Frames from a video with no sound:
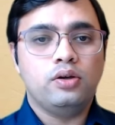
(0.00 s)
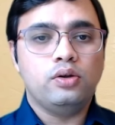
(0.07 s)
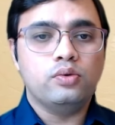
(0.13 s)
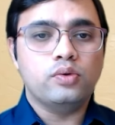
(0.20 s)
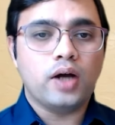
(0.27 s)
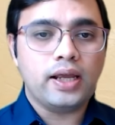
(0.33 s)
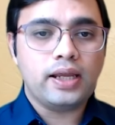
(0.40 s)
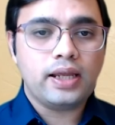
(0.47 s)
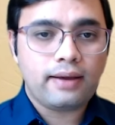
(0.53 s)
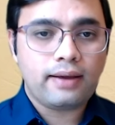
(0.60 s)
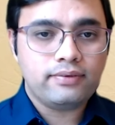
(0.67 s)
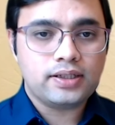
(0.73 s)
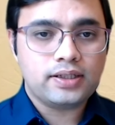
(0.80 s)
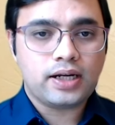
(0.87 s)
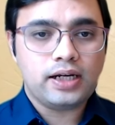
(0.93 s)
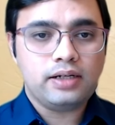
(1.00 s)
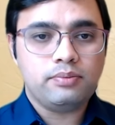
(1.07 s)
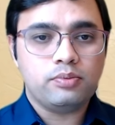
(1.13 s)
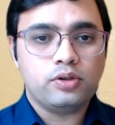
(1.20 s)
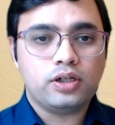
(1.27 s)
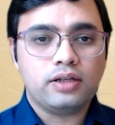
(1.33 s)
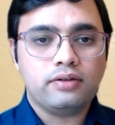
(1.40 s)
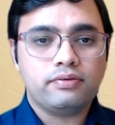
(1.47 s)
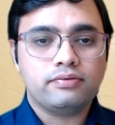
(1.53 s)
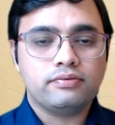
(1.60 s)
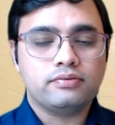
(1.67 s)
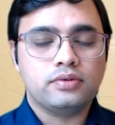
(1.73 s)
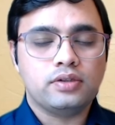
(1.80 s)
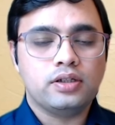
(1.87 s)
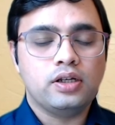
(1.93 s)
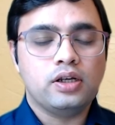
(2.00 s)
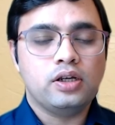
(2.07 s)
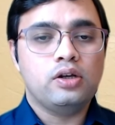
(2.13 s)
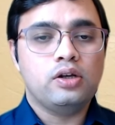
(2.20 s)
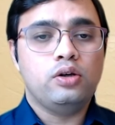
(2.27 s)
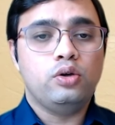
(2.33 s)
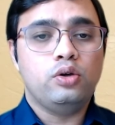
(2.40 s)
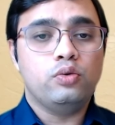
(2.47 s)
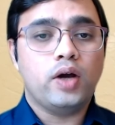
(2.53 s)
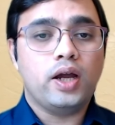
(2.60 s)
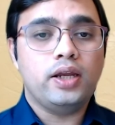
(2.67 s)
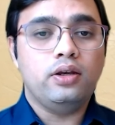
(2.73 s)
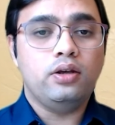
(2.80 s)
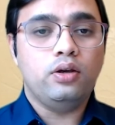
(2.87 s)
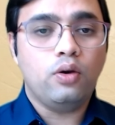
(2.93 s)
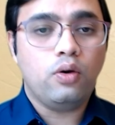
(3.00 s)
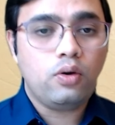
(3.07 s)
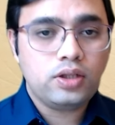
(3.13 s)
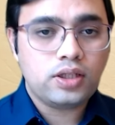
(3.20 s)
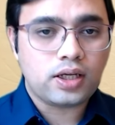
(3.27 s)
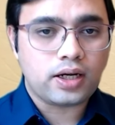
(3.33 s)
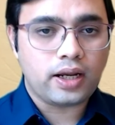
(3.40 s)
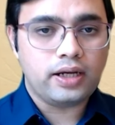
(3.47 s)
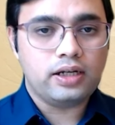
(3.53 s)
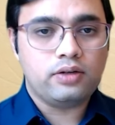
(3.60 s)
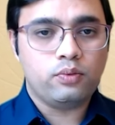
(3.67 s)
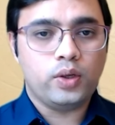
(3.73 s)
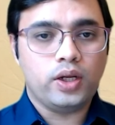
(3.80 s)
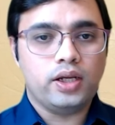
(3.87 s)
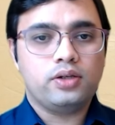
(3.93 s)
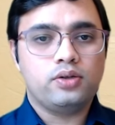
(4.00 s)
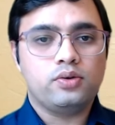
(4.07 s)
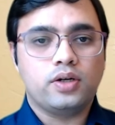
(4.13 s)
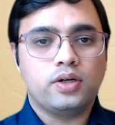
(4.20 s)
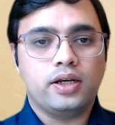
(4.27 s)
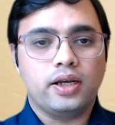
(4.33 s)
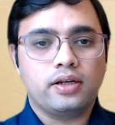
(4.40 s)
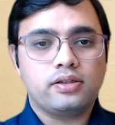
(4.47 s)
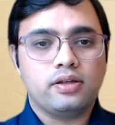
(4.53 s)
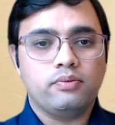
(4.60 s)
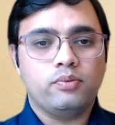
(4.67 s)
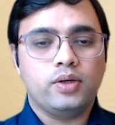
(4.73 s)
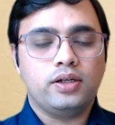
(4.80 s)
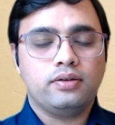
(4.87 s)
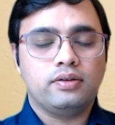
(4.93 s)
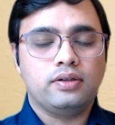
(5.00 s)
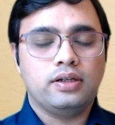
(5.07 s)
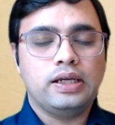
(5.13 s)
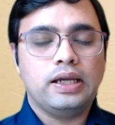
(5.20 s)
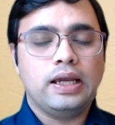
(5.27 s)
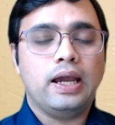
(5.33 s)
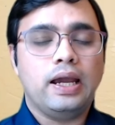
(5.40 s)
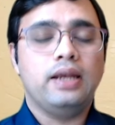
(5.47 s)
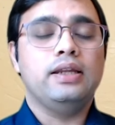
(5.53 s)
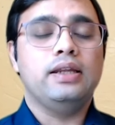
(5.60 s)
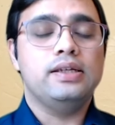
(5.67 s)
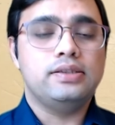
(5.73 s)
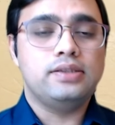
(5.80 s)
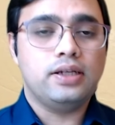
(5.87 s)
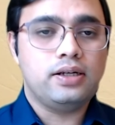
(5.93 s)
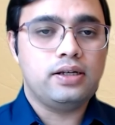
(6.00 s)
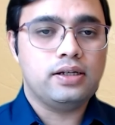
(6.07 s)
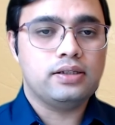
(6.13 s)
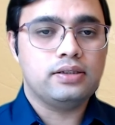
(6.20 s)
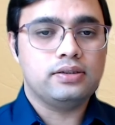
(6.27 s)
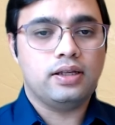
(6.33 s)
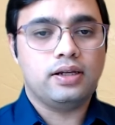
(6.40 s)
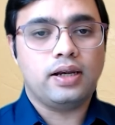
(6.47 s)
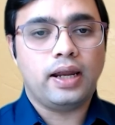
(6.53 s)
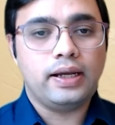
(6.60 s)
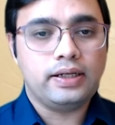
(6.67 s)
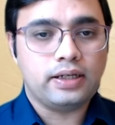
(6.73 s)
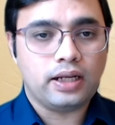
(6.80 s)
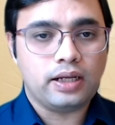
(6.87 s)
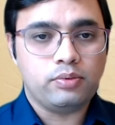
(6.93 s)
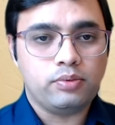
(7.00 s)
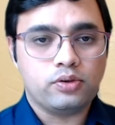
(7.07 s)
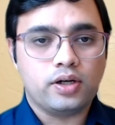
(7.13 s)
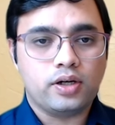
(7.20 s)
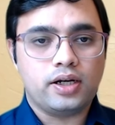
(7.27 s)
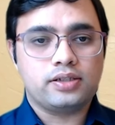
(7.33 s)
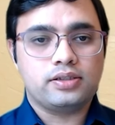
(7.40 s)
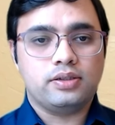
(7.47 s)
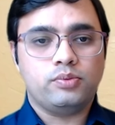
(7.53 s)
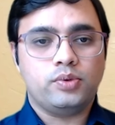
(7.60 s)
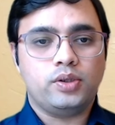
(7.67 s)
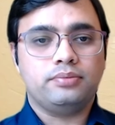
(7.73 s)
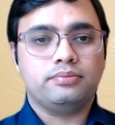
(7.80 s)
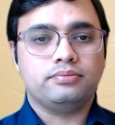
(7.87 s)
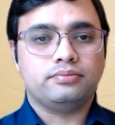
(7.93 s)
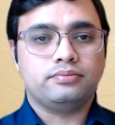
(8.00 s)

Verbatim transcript: Do I have the right motive? Do I know the right way to correct someone? And is it the right time to correct someone?